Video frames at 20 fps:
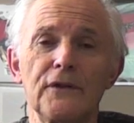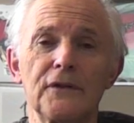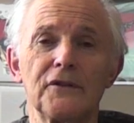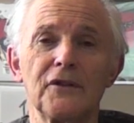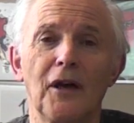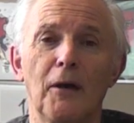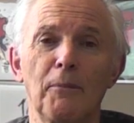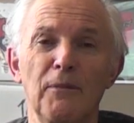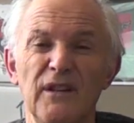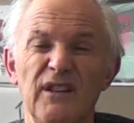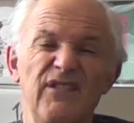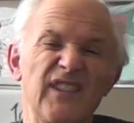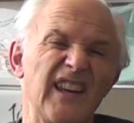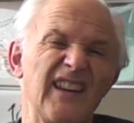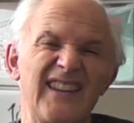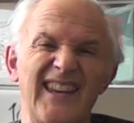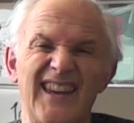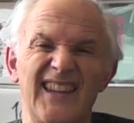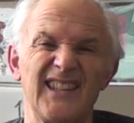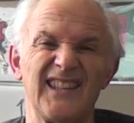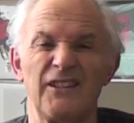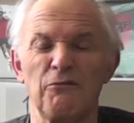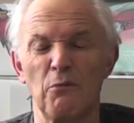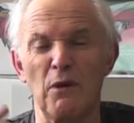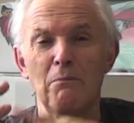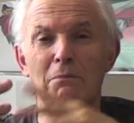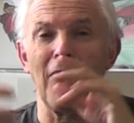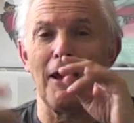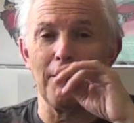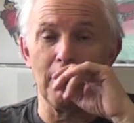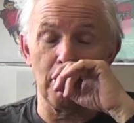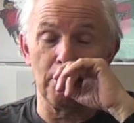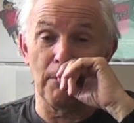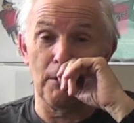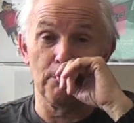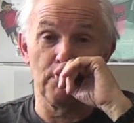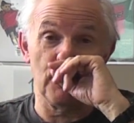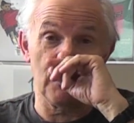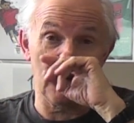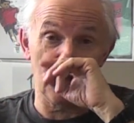the top and if you hit they'd be like the
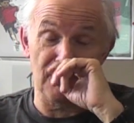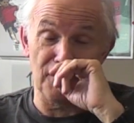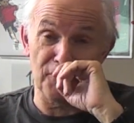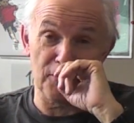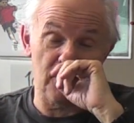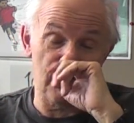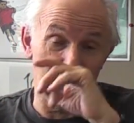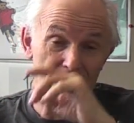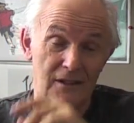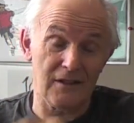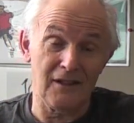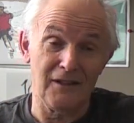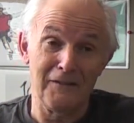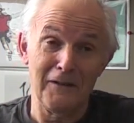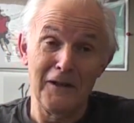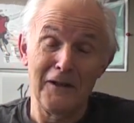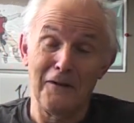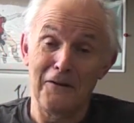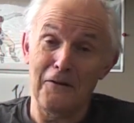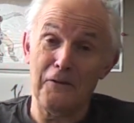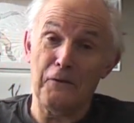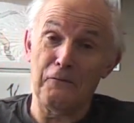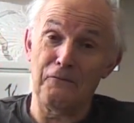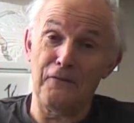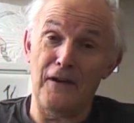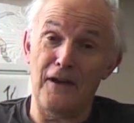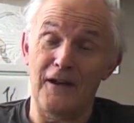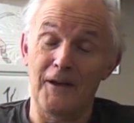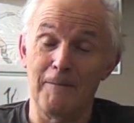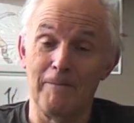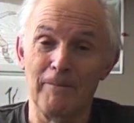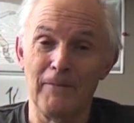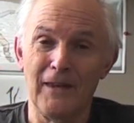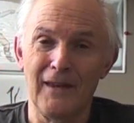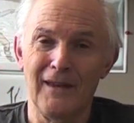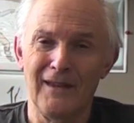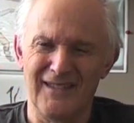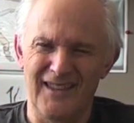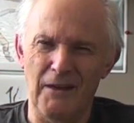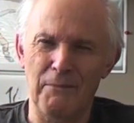bumper cars at the, at the fair.
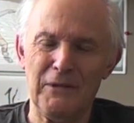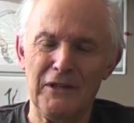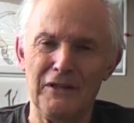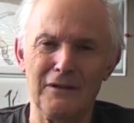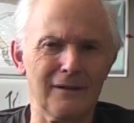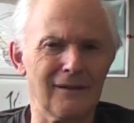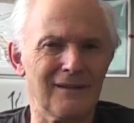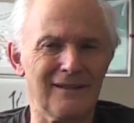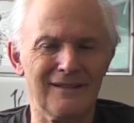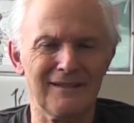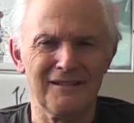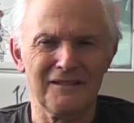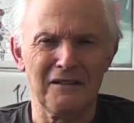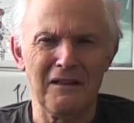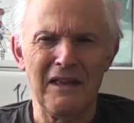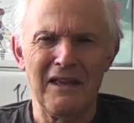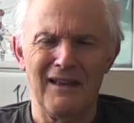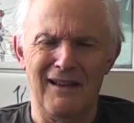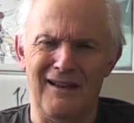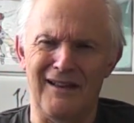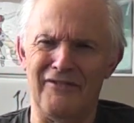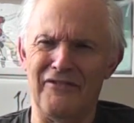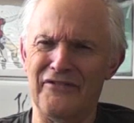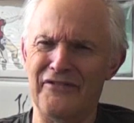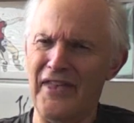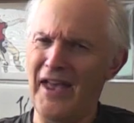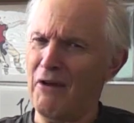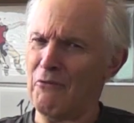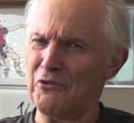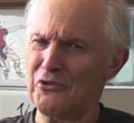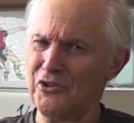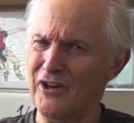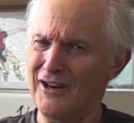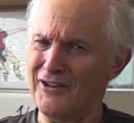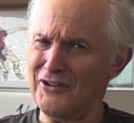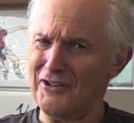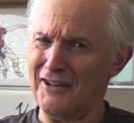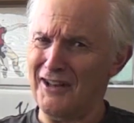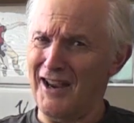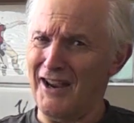That'd be good. And that would
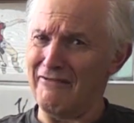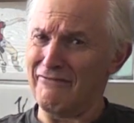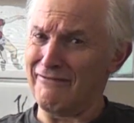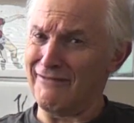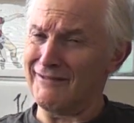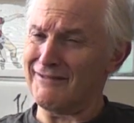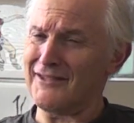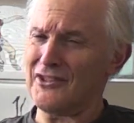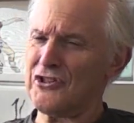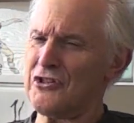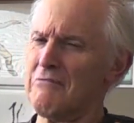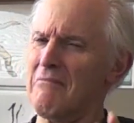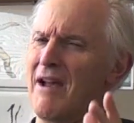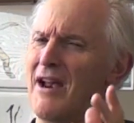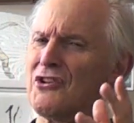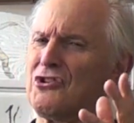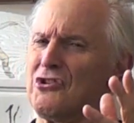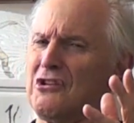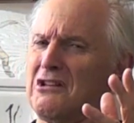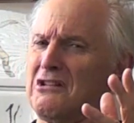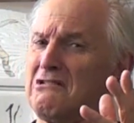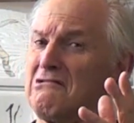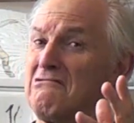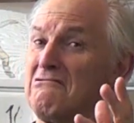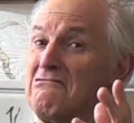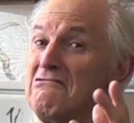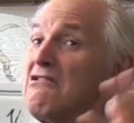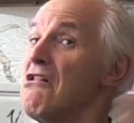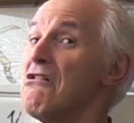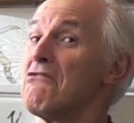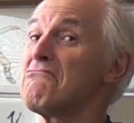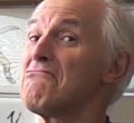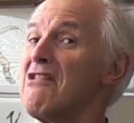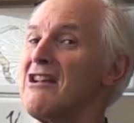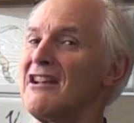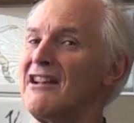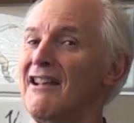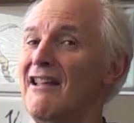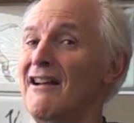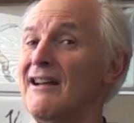change your life. Just imagine it. No
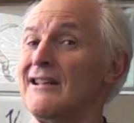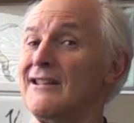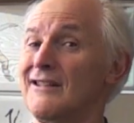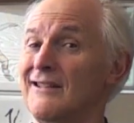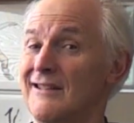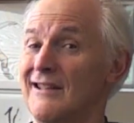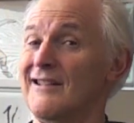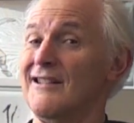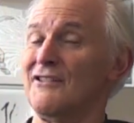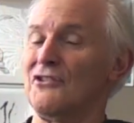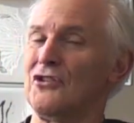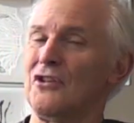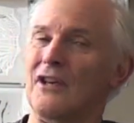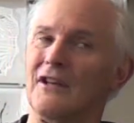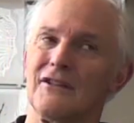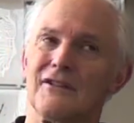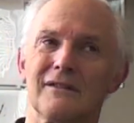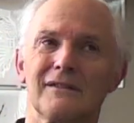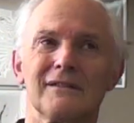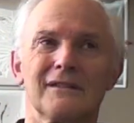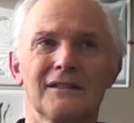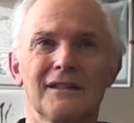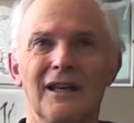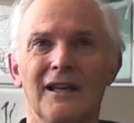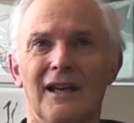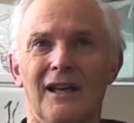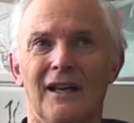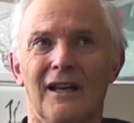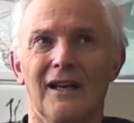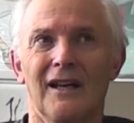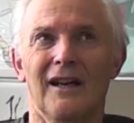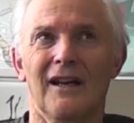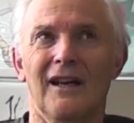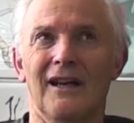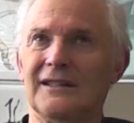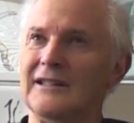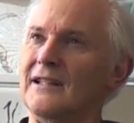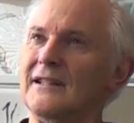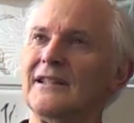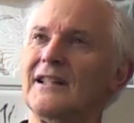red lights at intersections.
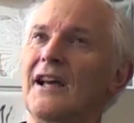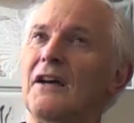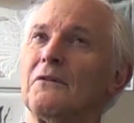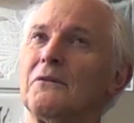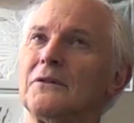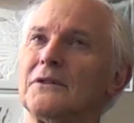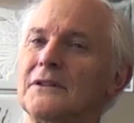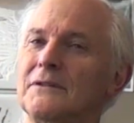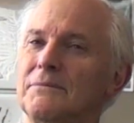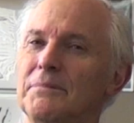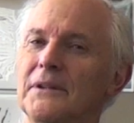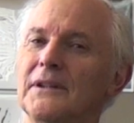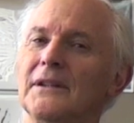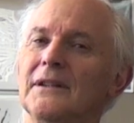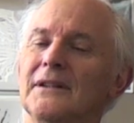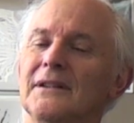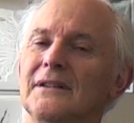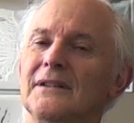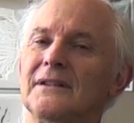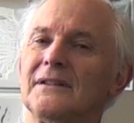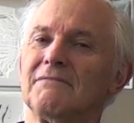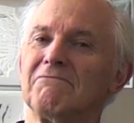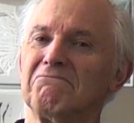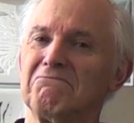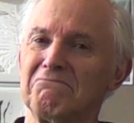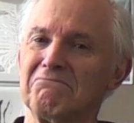I think that would be